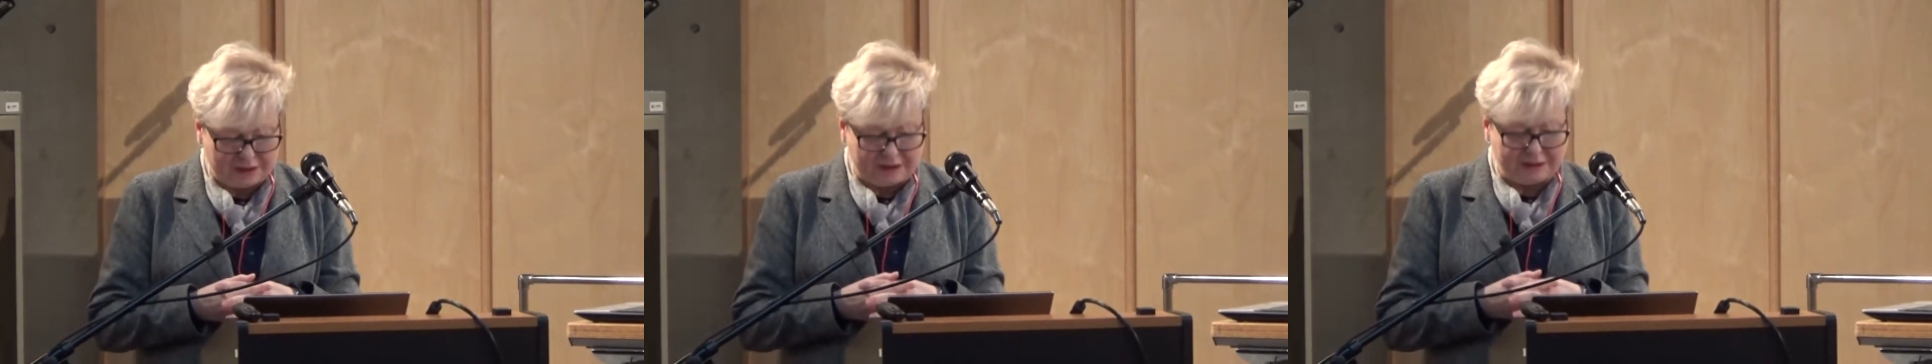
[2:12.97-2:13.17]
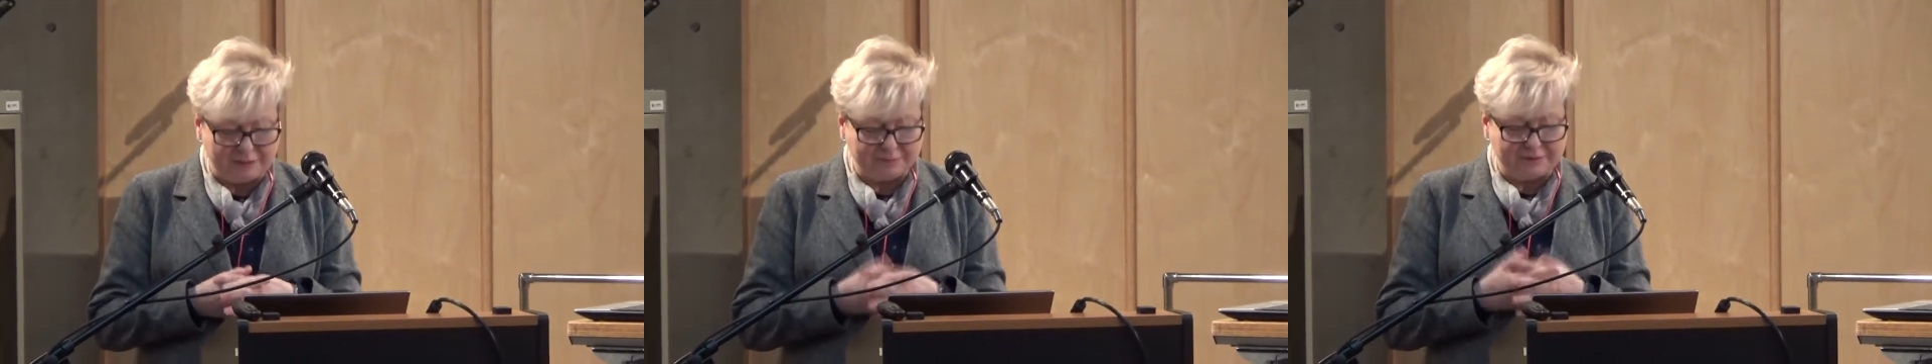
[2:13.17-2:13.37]

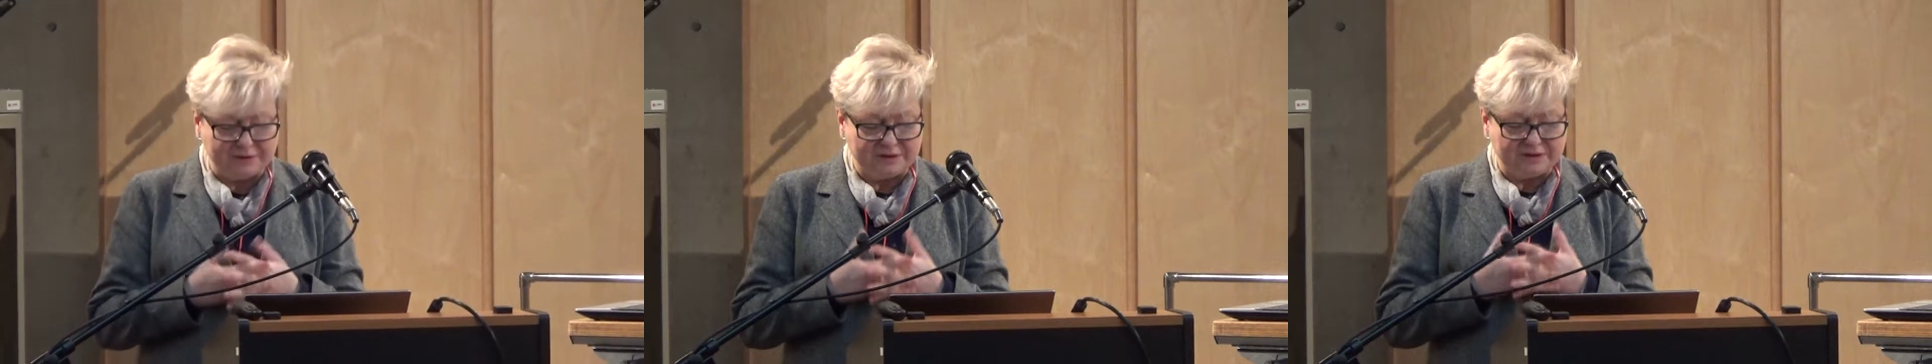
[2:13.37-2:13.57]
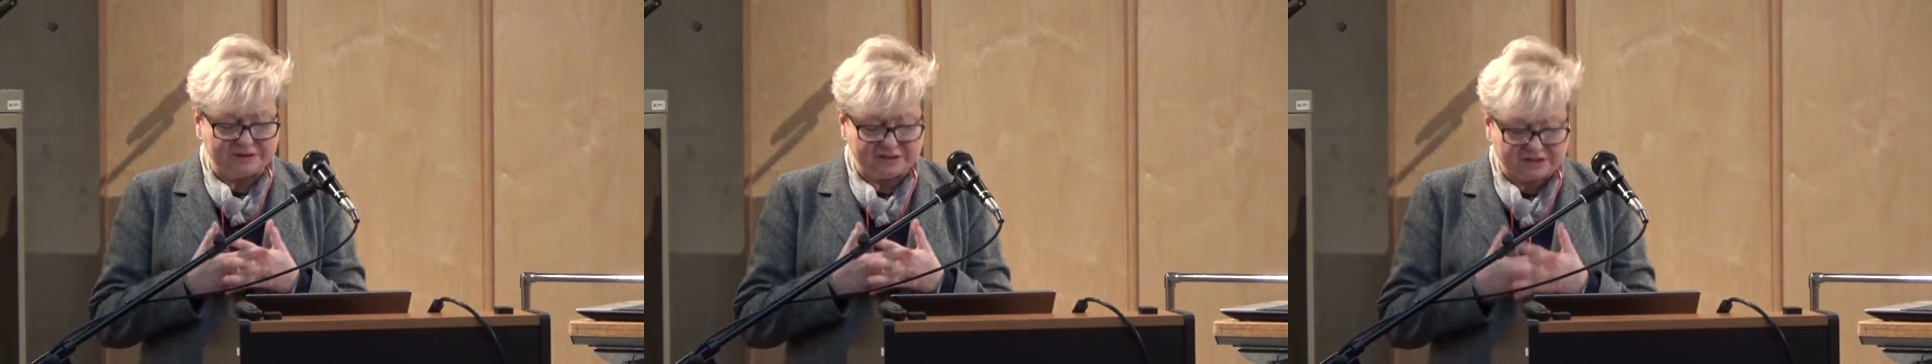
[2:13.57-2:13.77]
I am
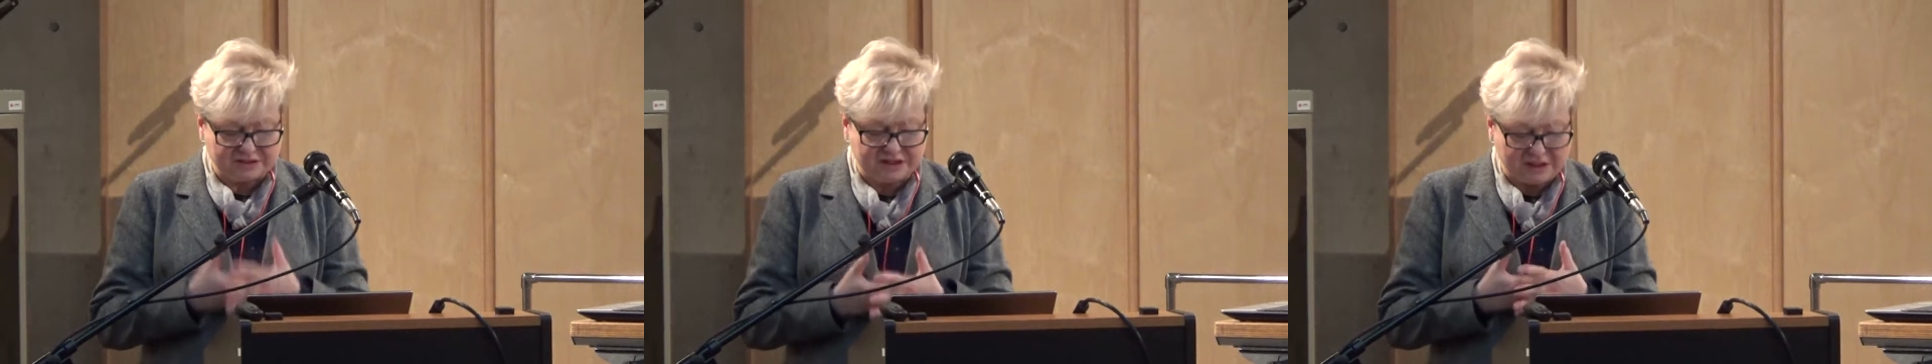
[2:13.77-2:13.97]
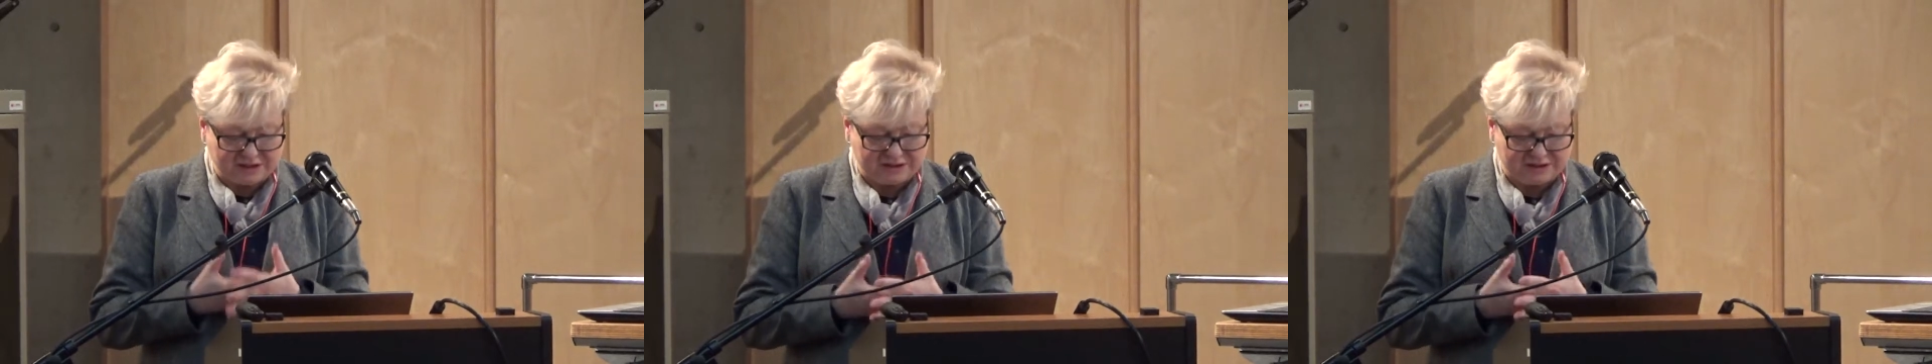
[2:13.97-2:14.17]

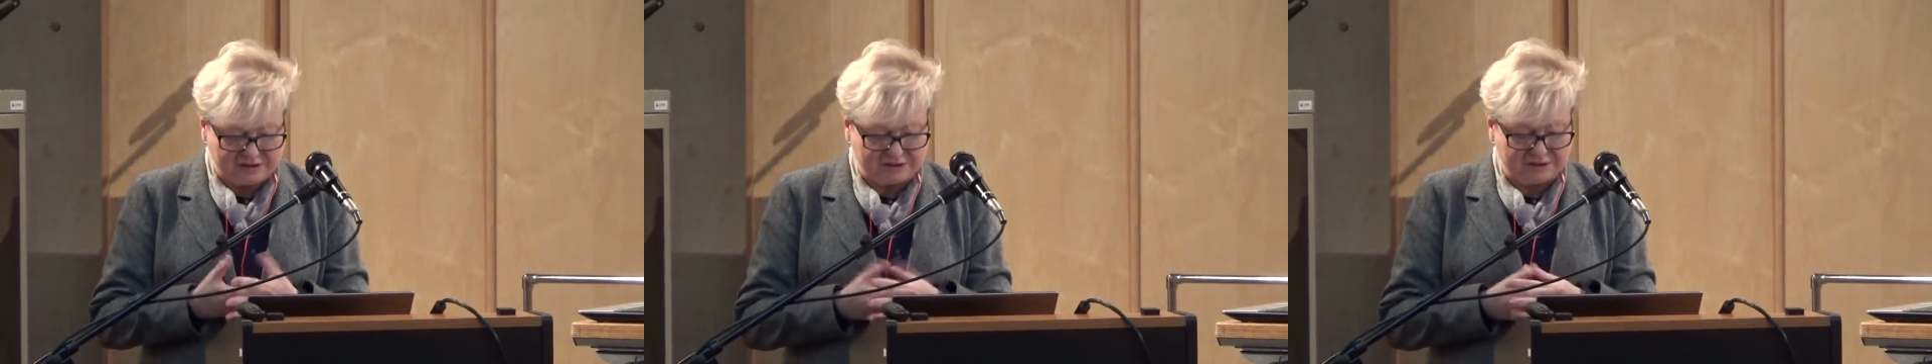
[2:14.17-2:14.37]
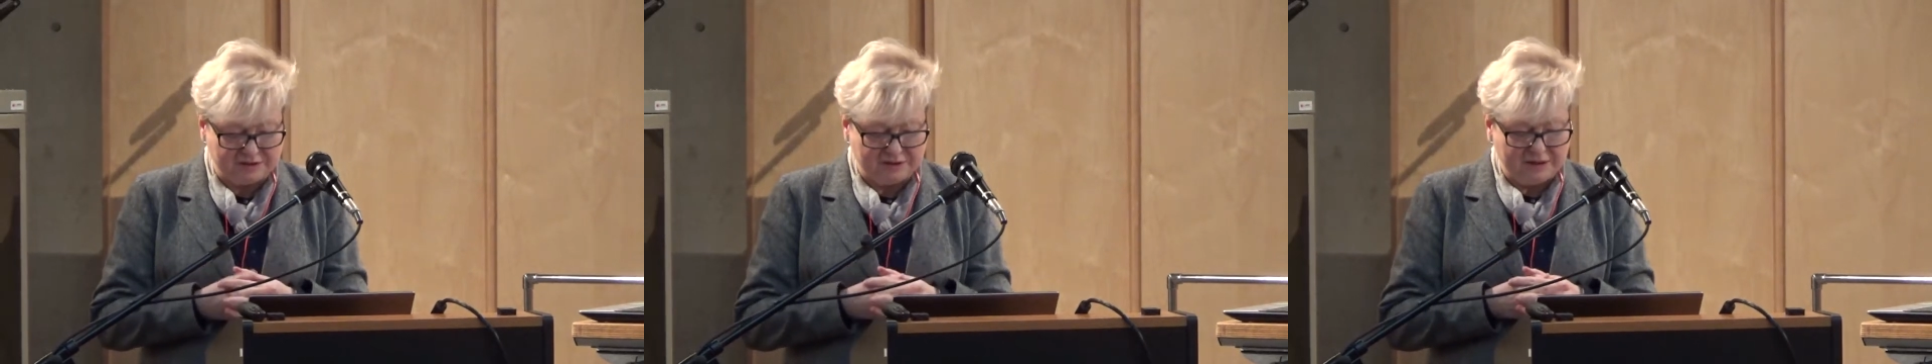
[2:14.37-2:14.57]

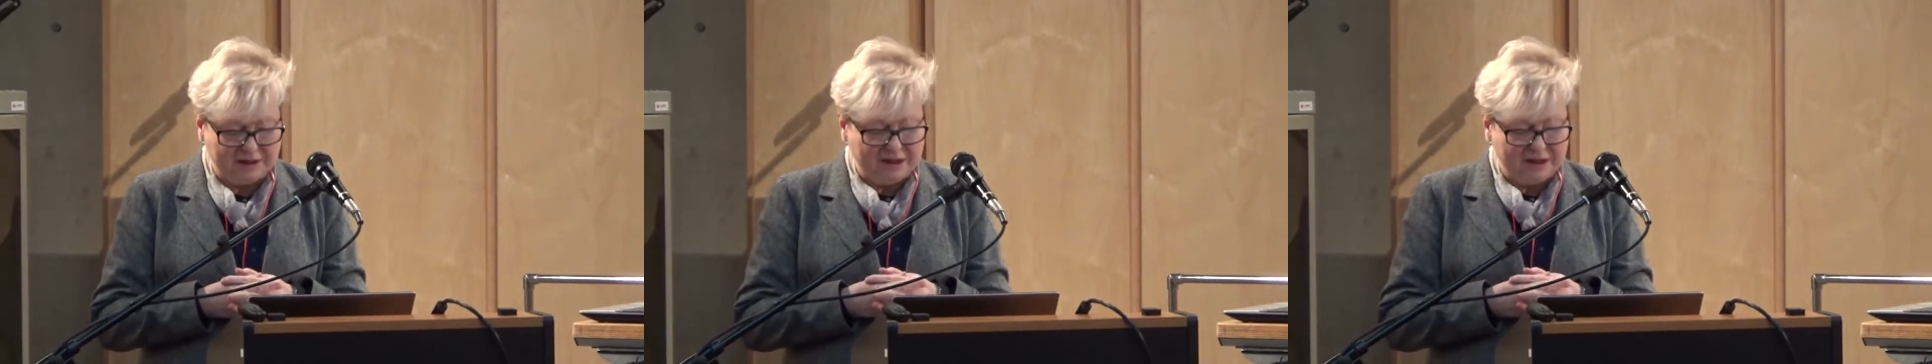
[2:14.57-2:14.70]
certain